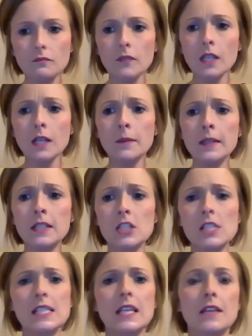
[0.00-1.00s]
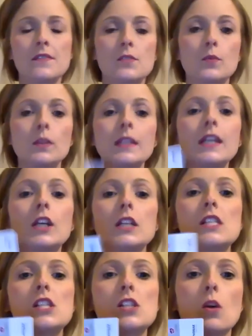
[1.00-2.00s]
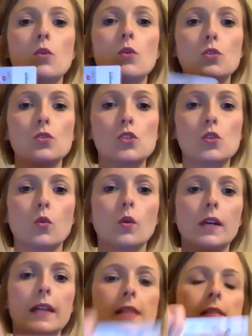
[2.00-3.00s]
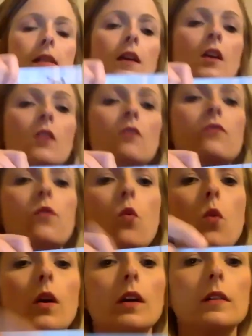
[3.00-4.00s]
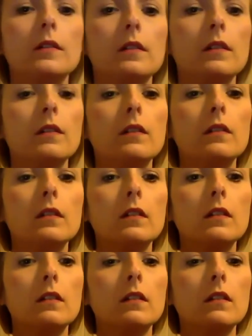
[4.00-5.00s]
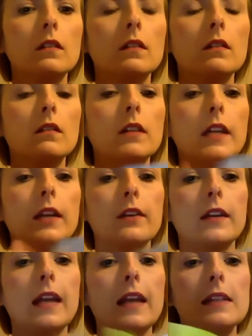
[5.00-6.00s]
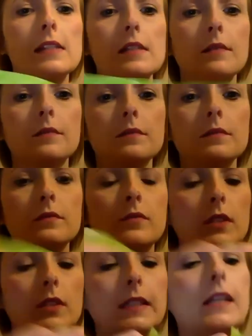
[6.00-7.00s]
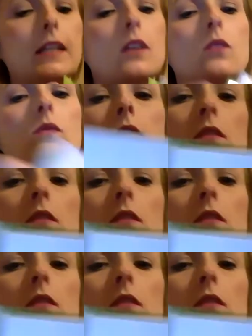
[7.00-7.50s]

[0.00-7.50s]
And it just gives really good social stories for hearing aids for Leo.